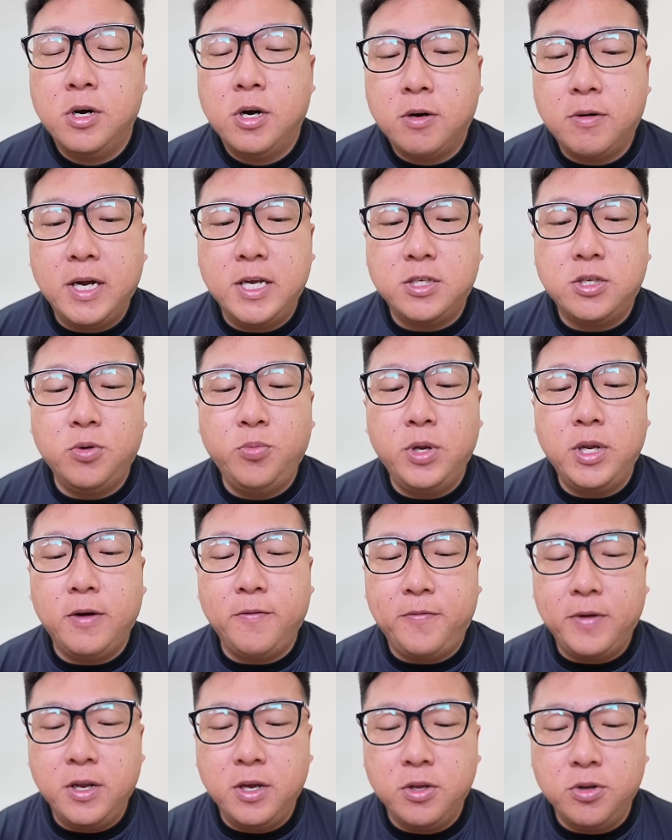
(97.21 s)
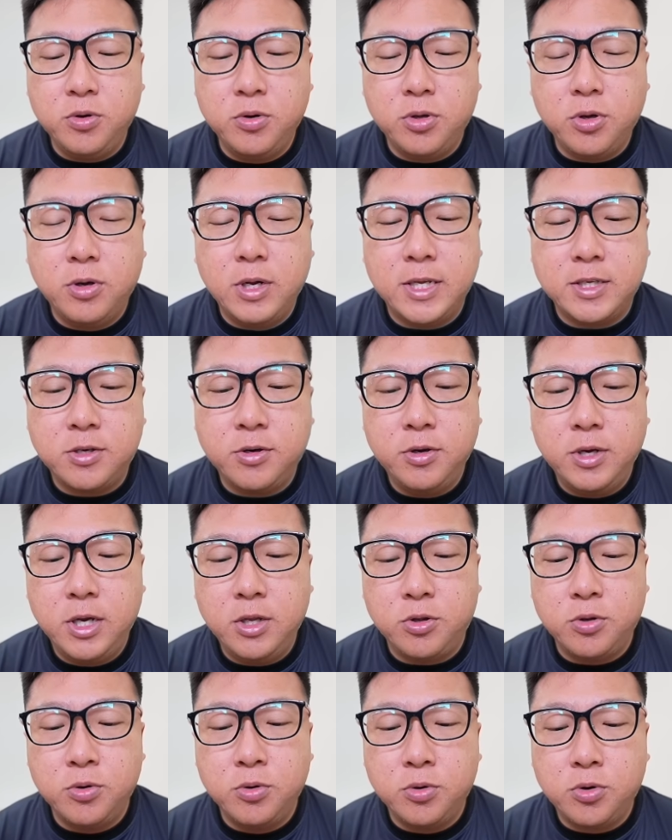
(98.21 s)
Alright, so without further ado though, let's go
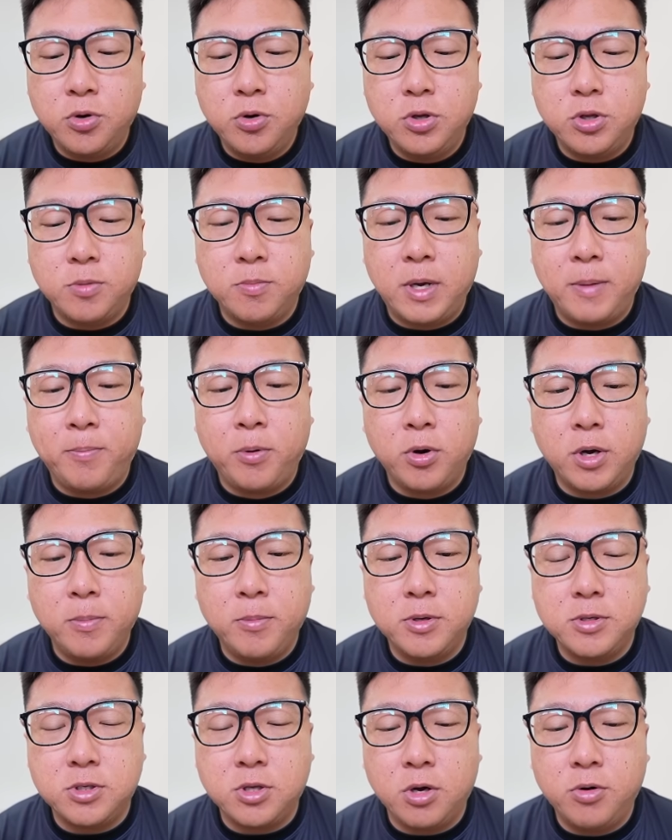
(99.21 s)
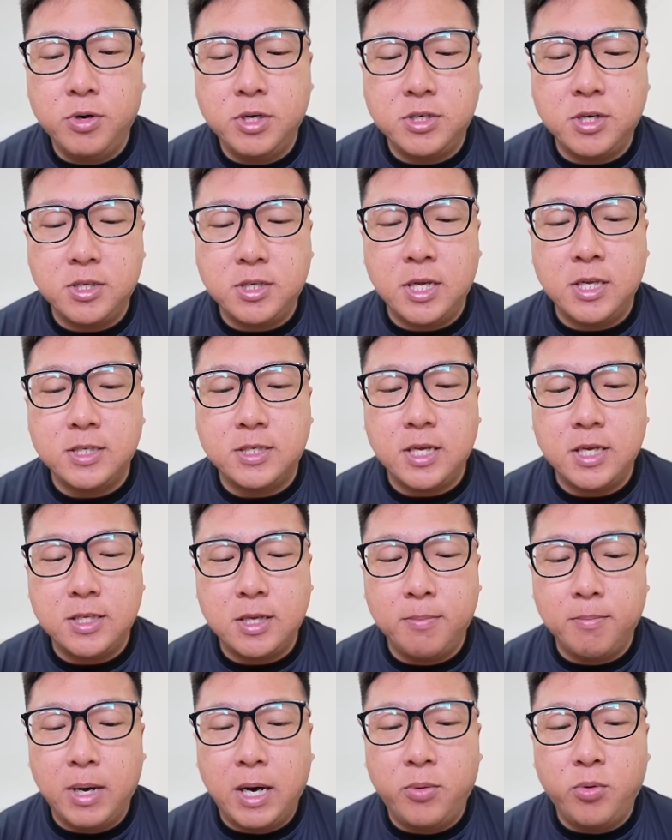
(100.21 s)
ahead to go into my Pokemon storage, just Incense
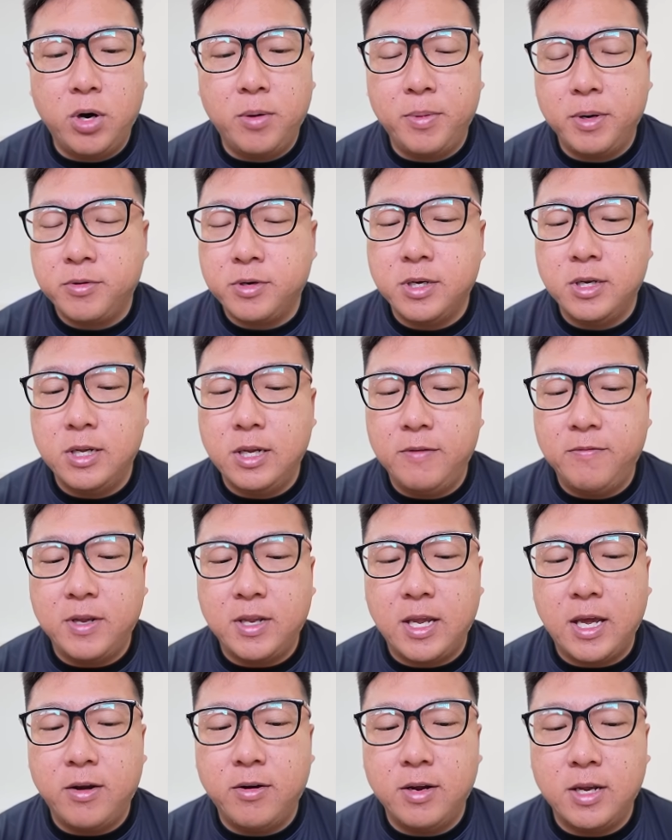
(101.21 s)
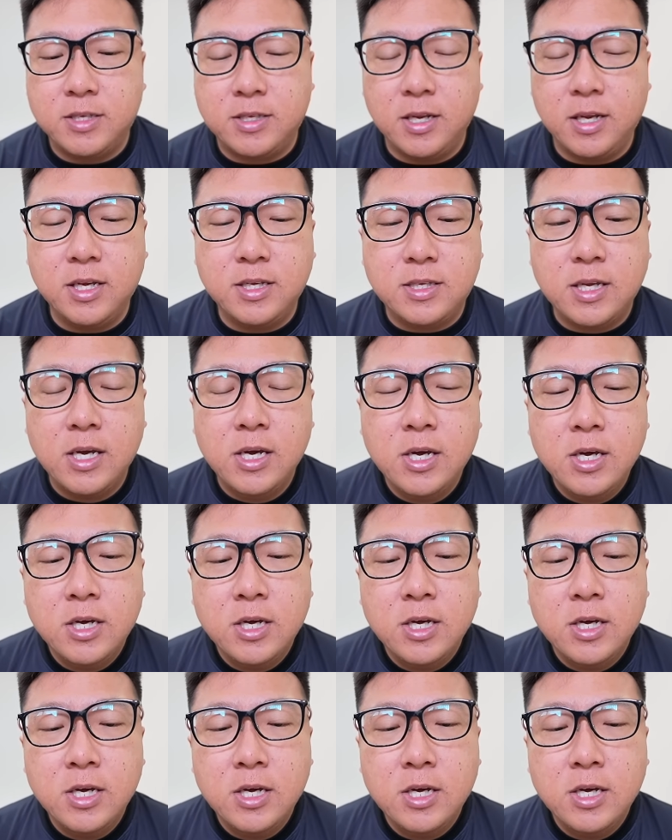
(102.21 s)
and Mawile, but we're going to leave it there as it is.